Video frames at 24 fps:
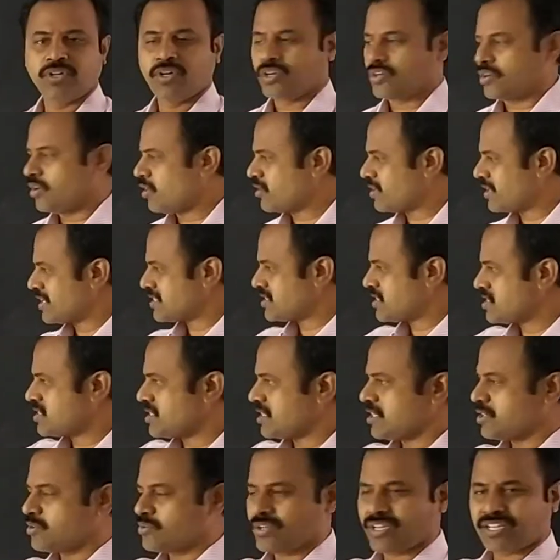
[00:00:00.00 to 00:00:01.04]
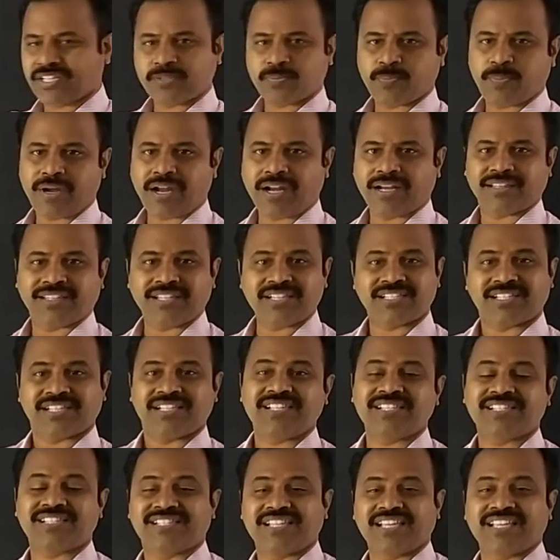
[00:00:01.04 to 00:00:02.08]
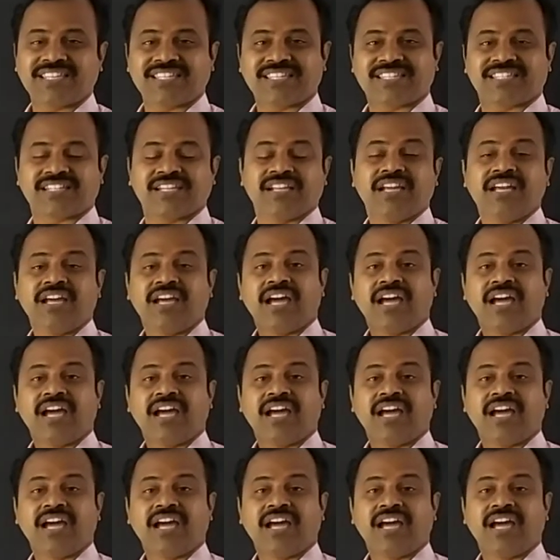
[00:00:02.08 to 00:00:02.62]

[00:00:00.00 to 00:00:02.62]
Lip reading: Not necessary to expand. This is just